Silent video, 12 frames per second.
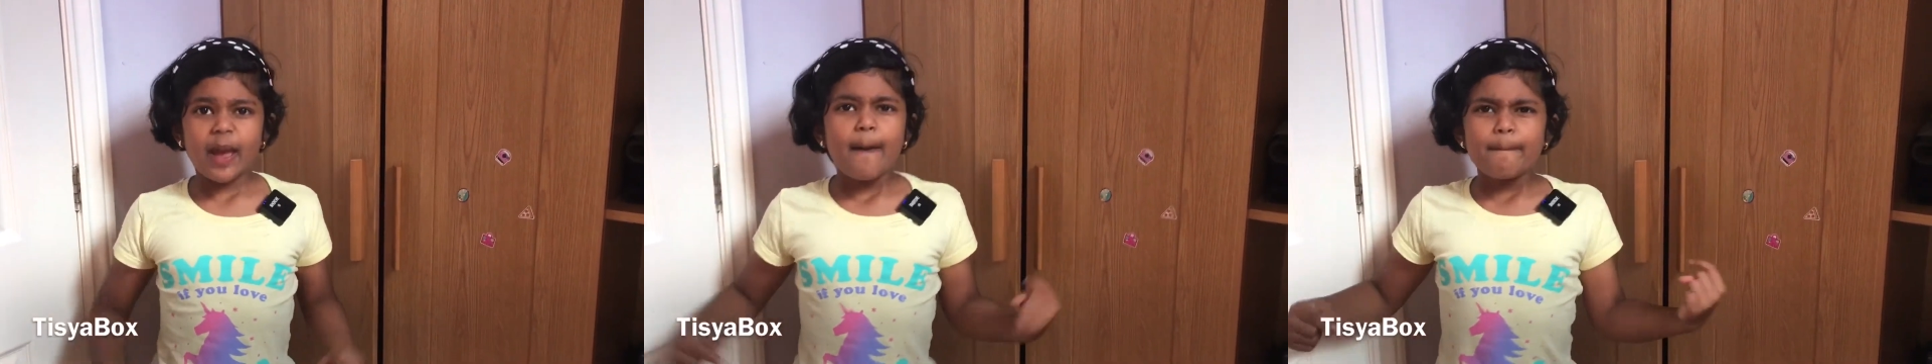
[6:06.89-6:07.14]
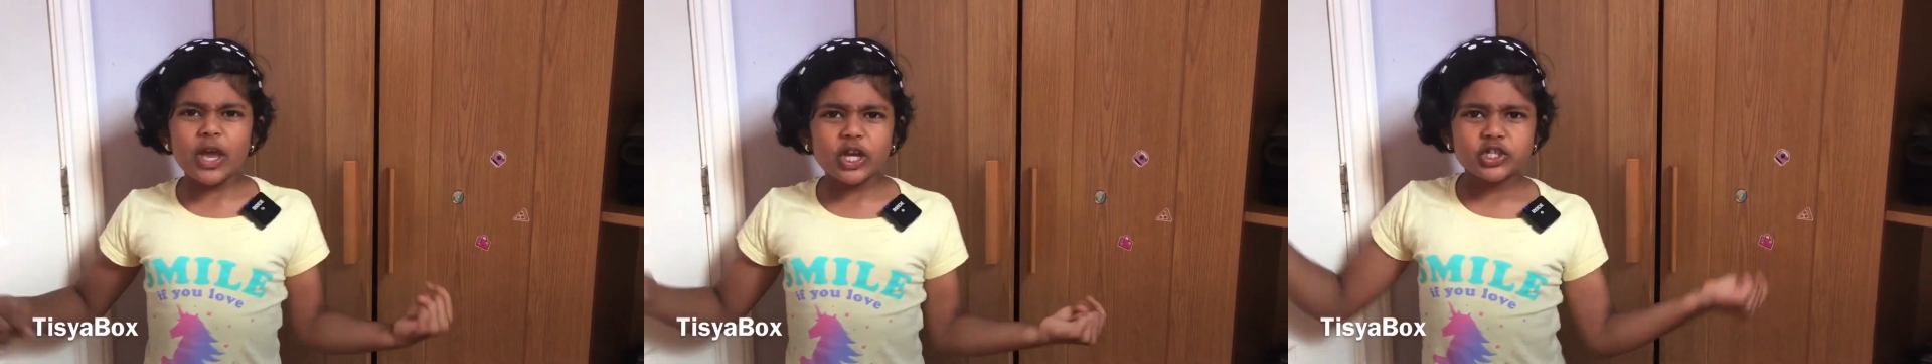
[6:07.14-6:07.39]

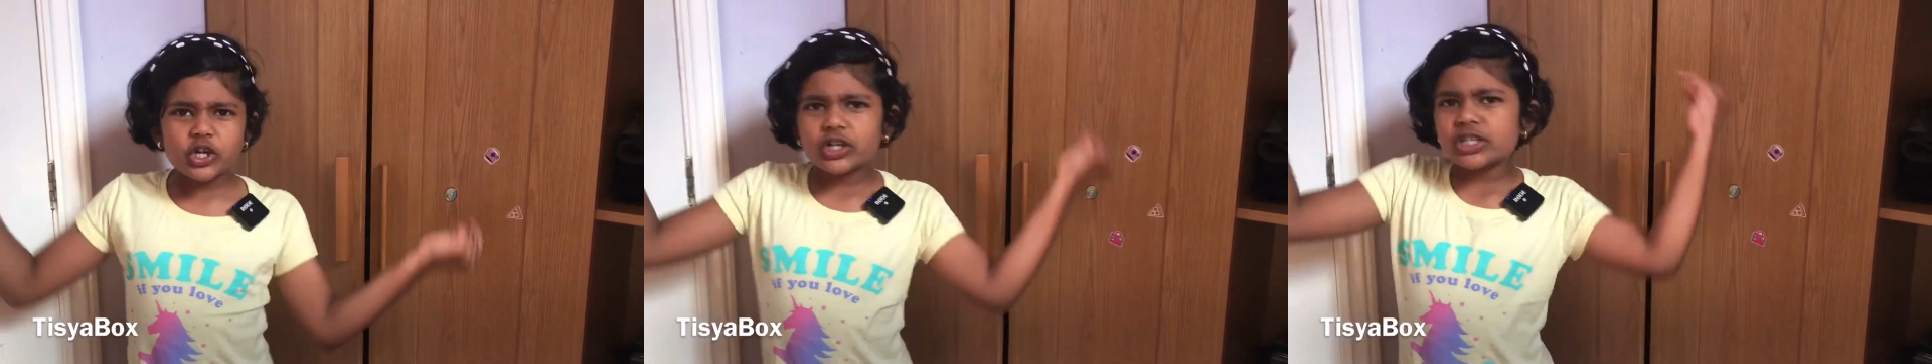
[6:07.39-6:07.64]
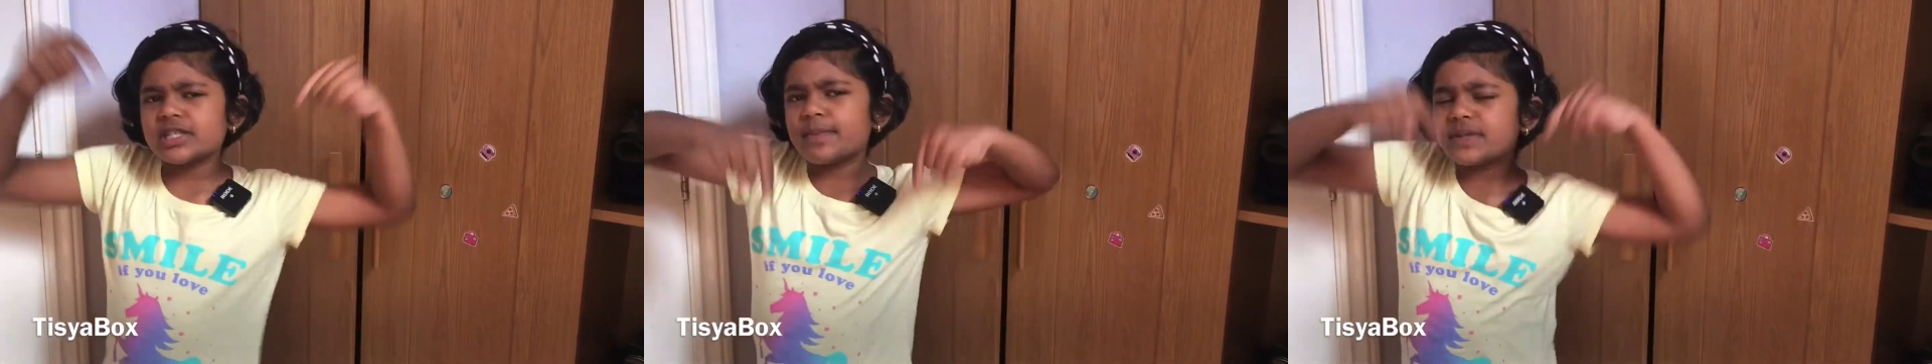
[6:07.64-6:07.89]
Make sure to
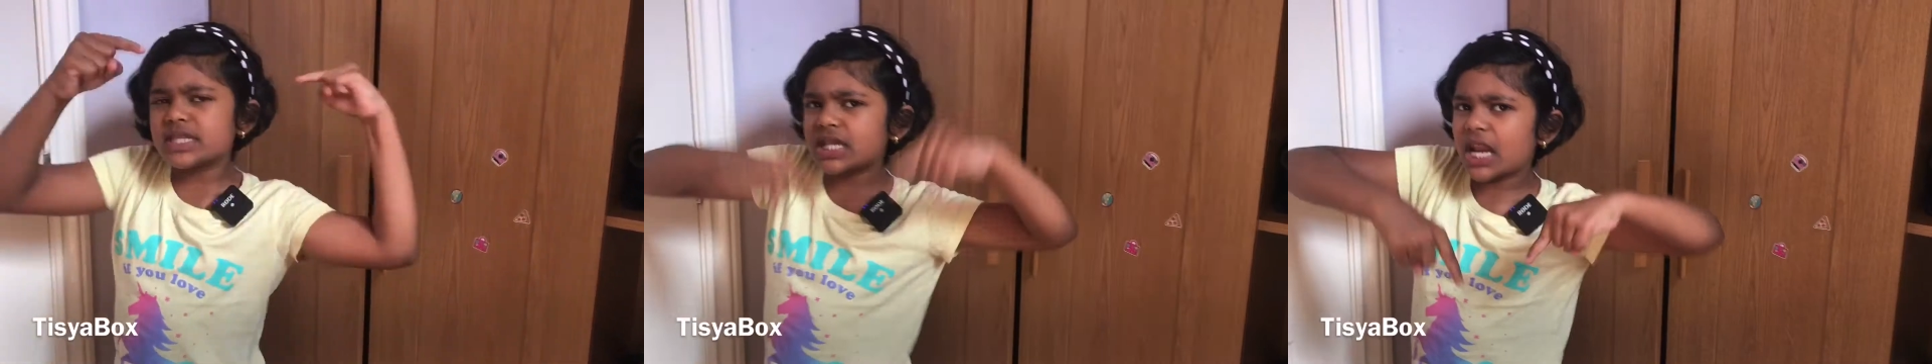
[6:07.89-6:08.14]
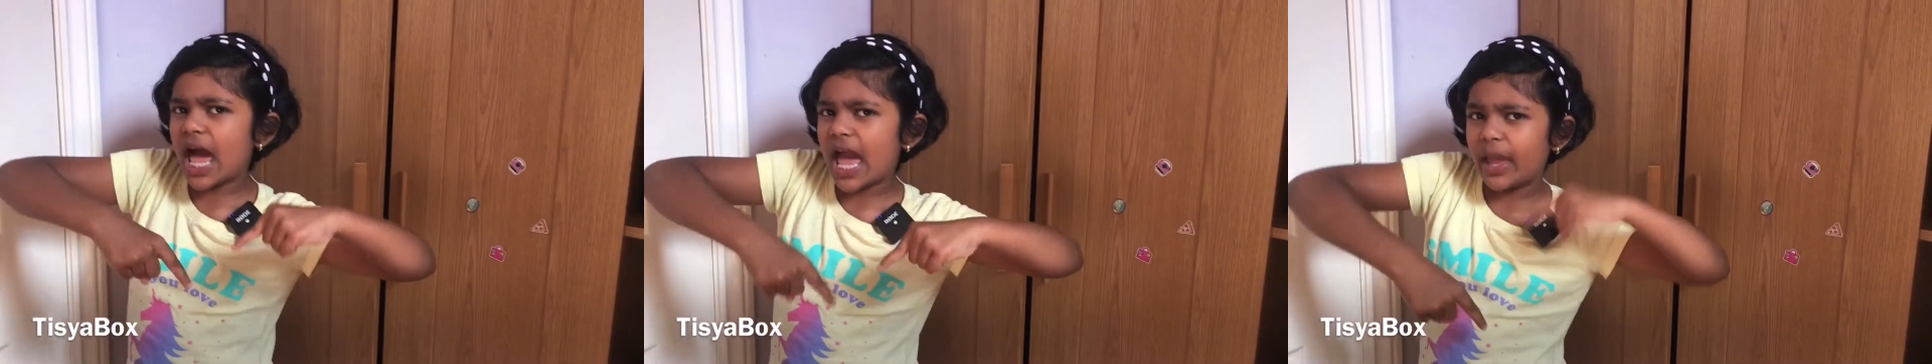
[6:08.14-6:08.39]

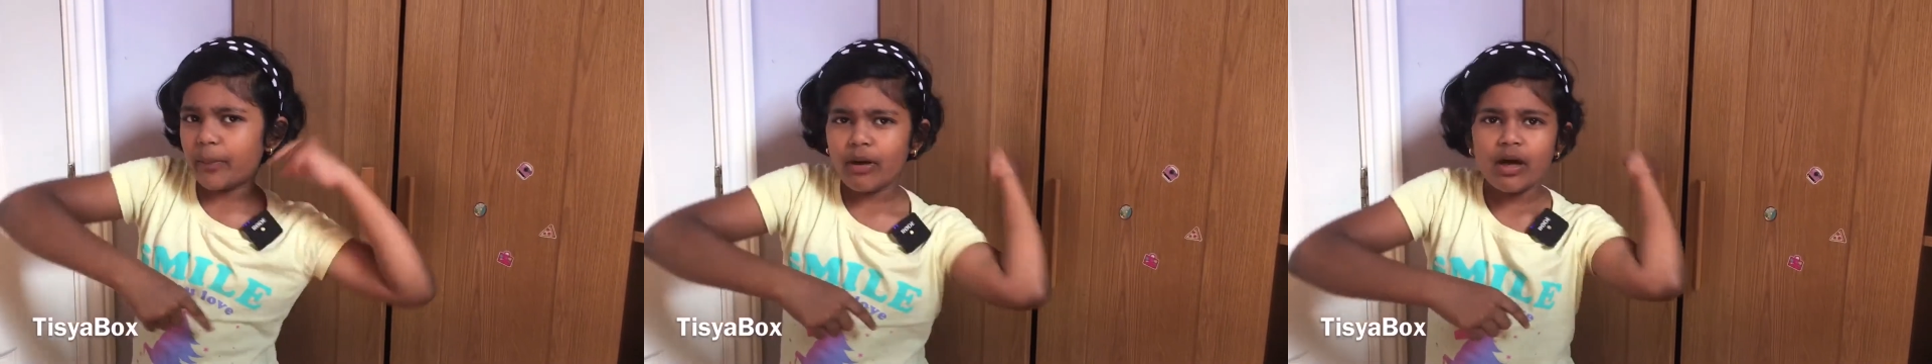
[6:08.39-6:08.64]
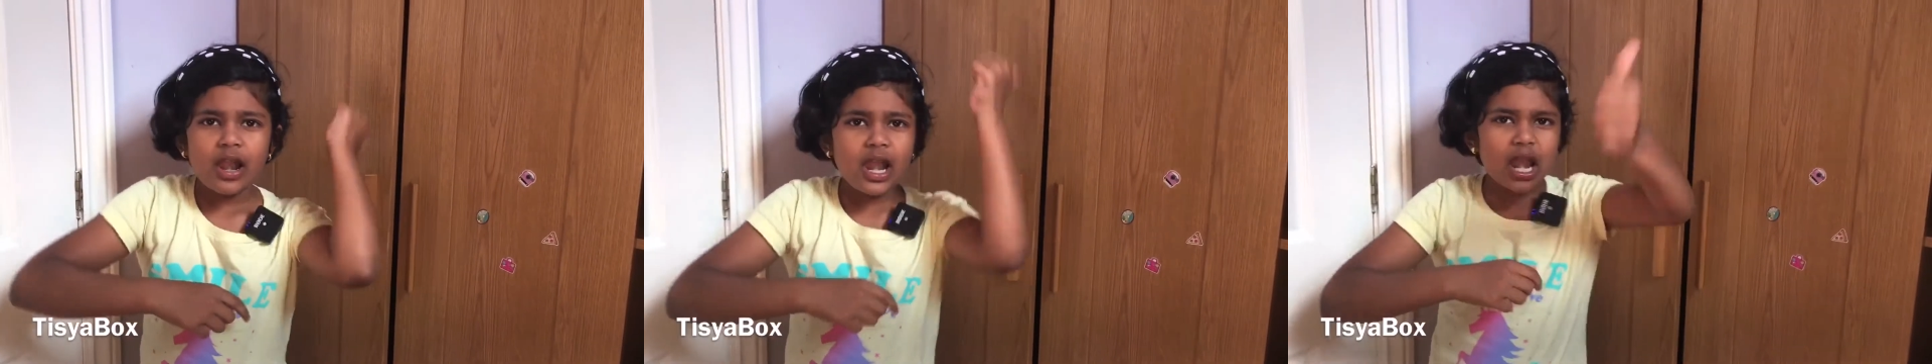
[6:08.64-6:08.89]
subscribe,
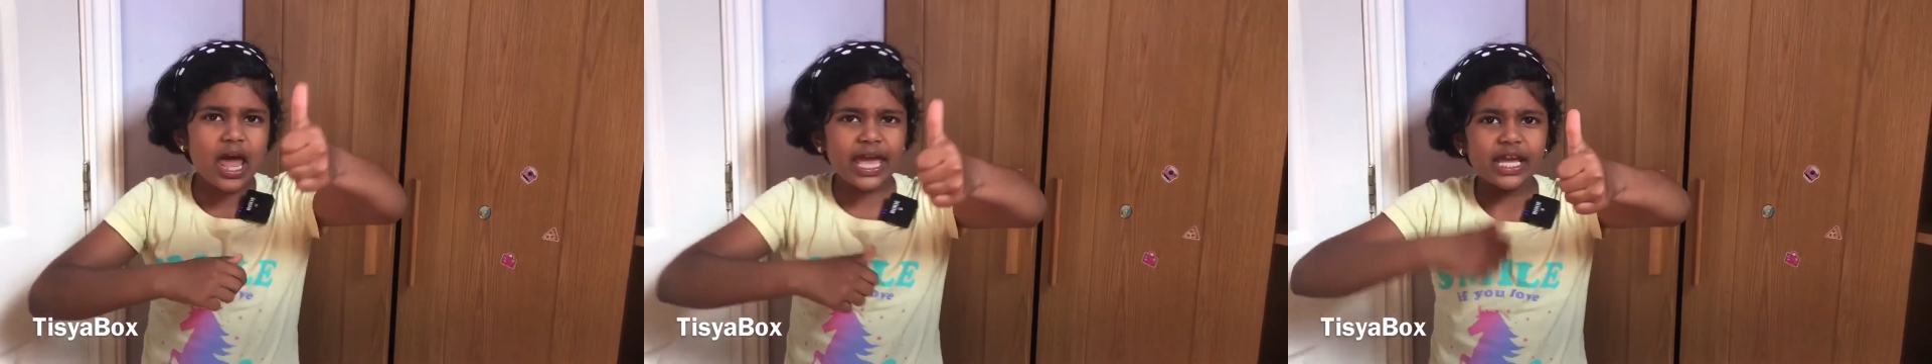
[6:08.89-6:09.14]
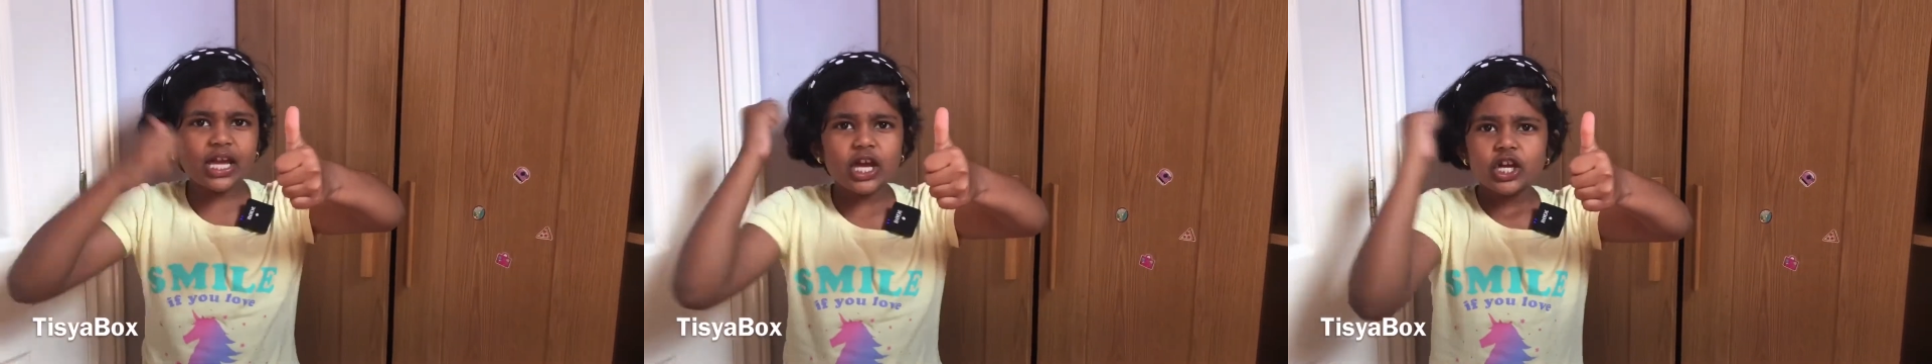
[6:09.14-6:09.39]

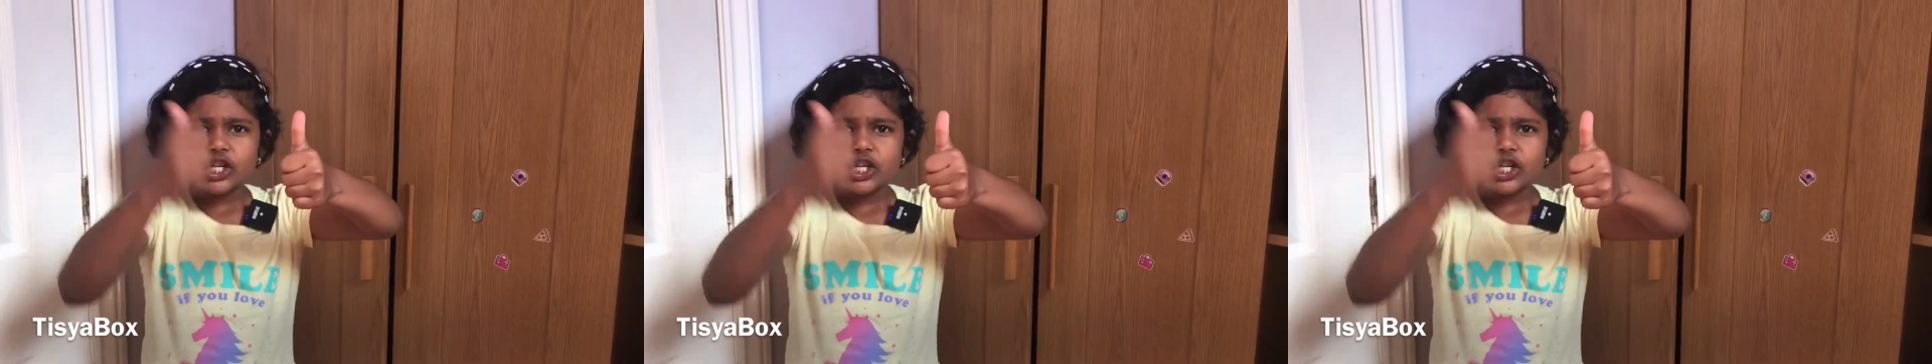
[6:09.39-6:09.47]
like,